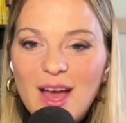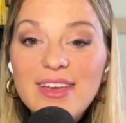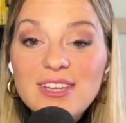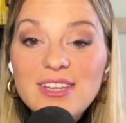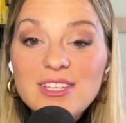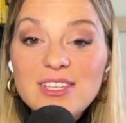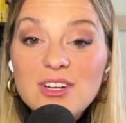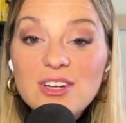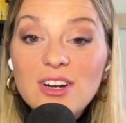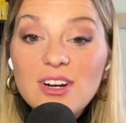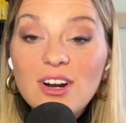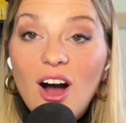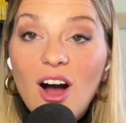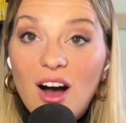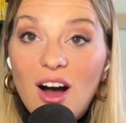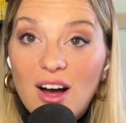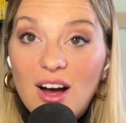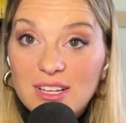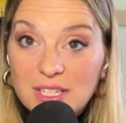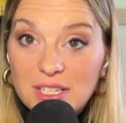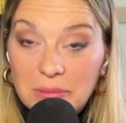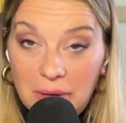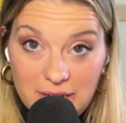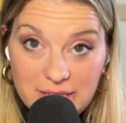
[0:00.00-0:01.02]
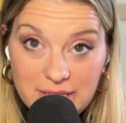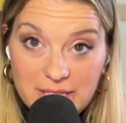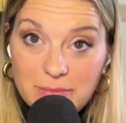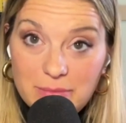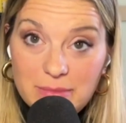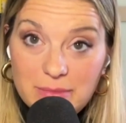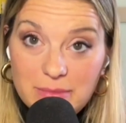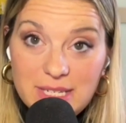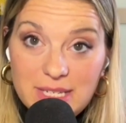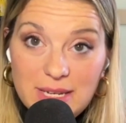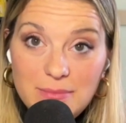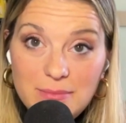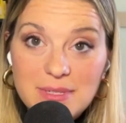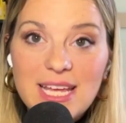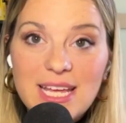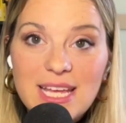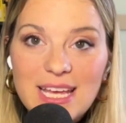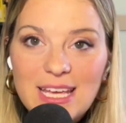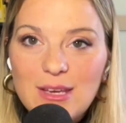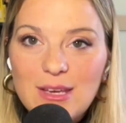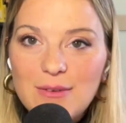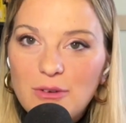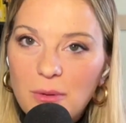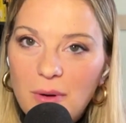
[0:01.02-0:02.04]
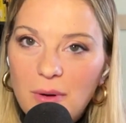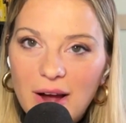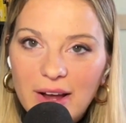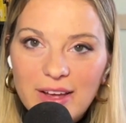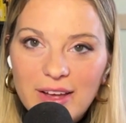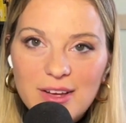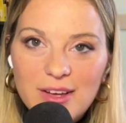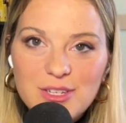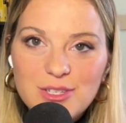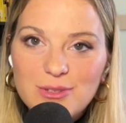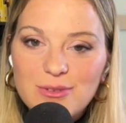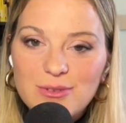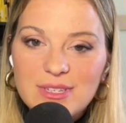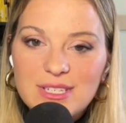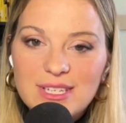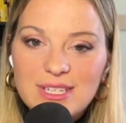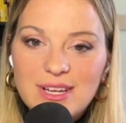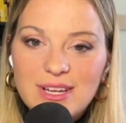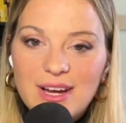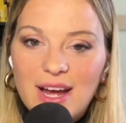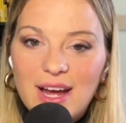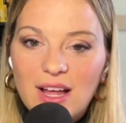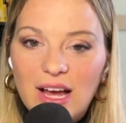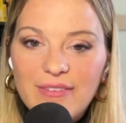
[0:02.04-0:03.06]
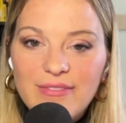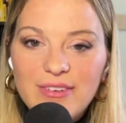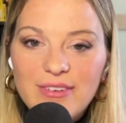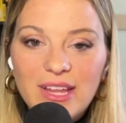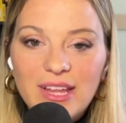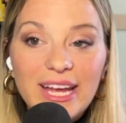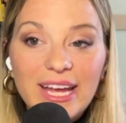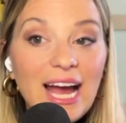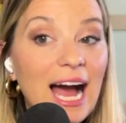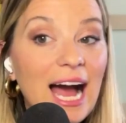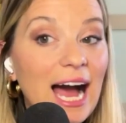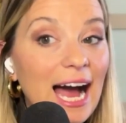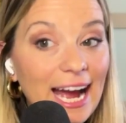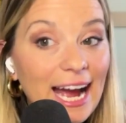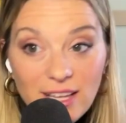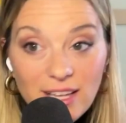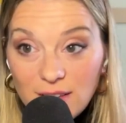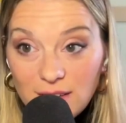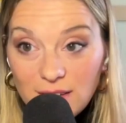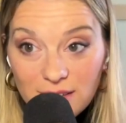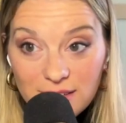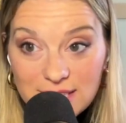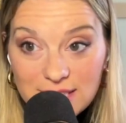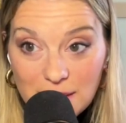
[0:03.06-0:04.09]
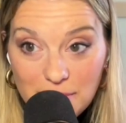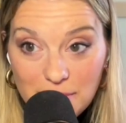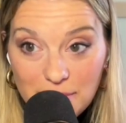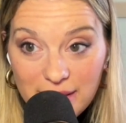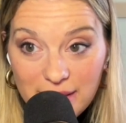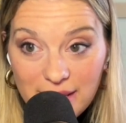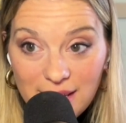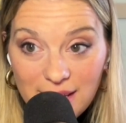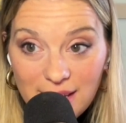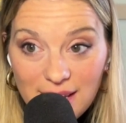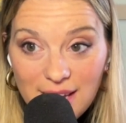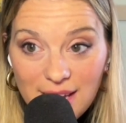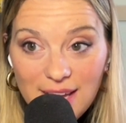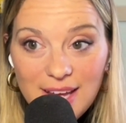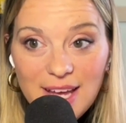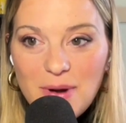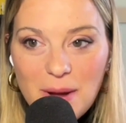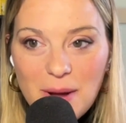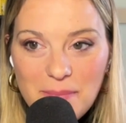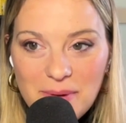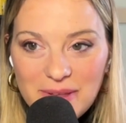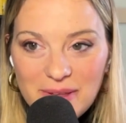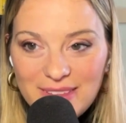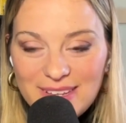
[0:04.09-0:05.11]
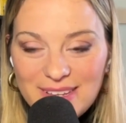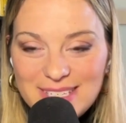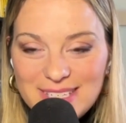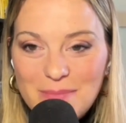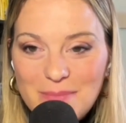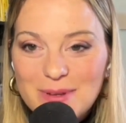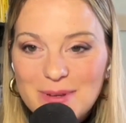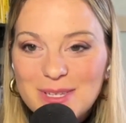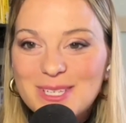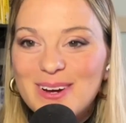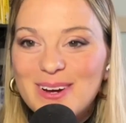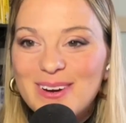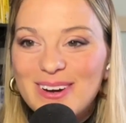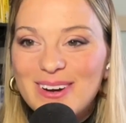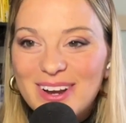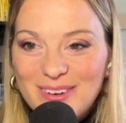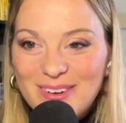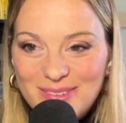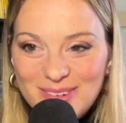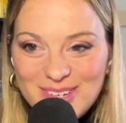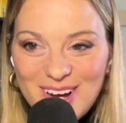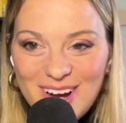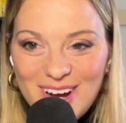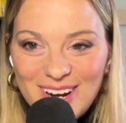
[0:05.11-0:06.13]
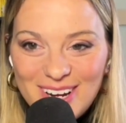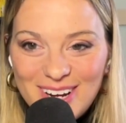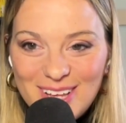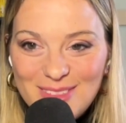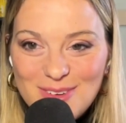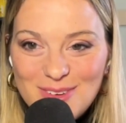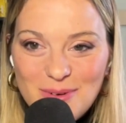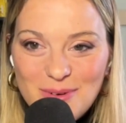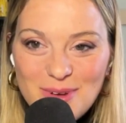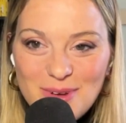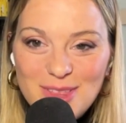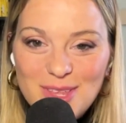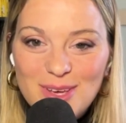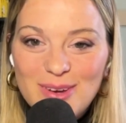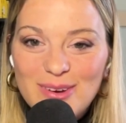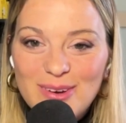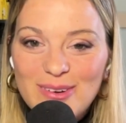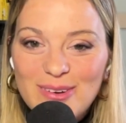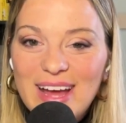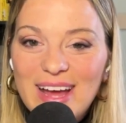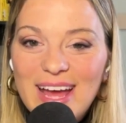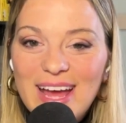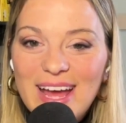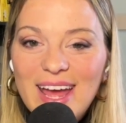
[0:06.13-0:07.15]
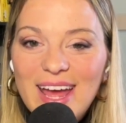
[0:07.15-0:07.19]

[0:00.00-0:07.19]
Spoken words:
These are awesome tips. Thank you for walking us through this, Kyle. I feel like I learned something prepping this episode and talking through it with you.